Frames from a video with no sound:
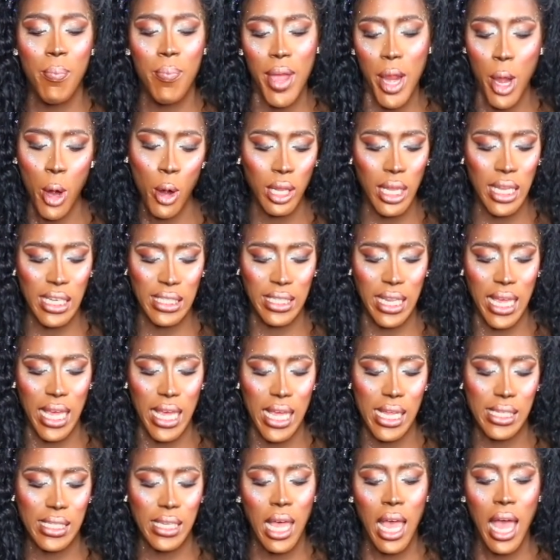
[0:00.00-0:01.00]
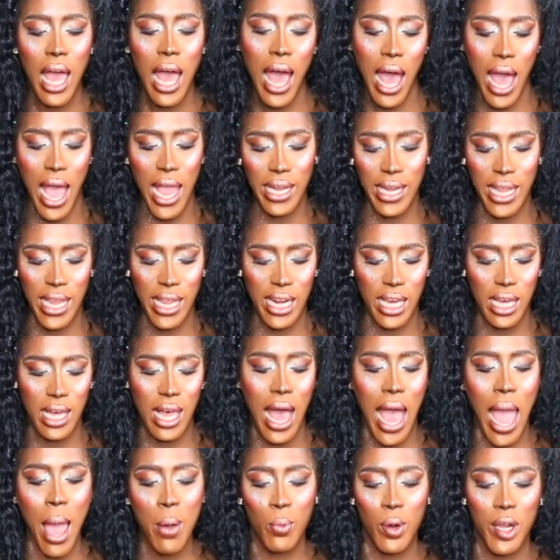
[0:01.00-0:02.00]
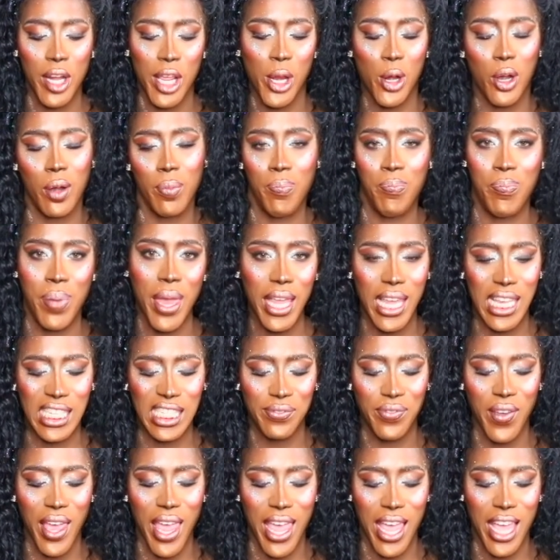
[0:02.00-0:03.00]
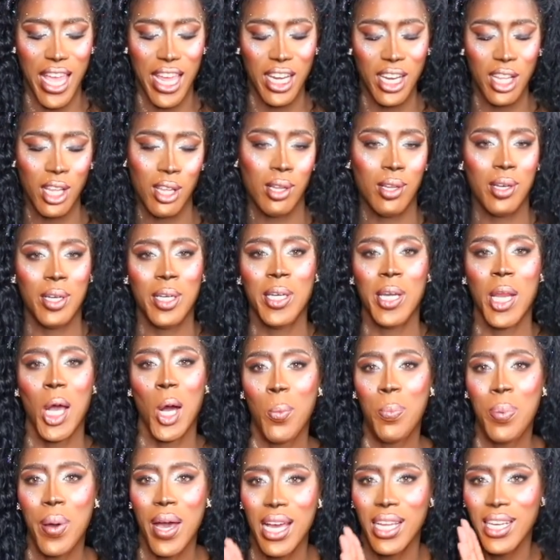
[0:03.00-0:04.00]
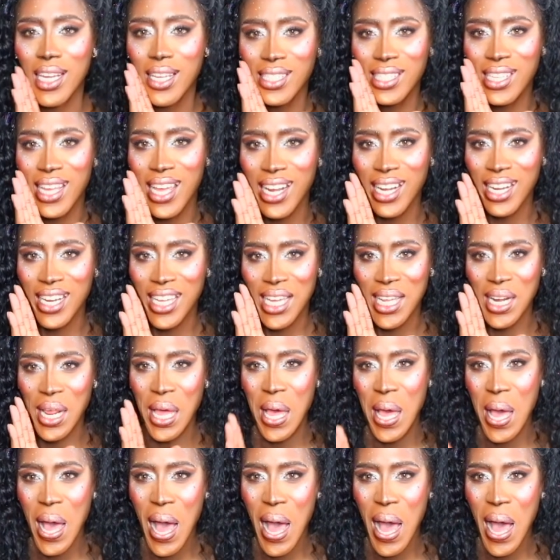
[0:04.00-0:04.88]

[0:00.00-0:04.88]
Marilyn says, Hi Nina, I'm one of your biggest fan. No pun intended.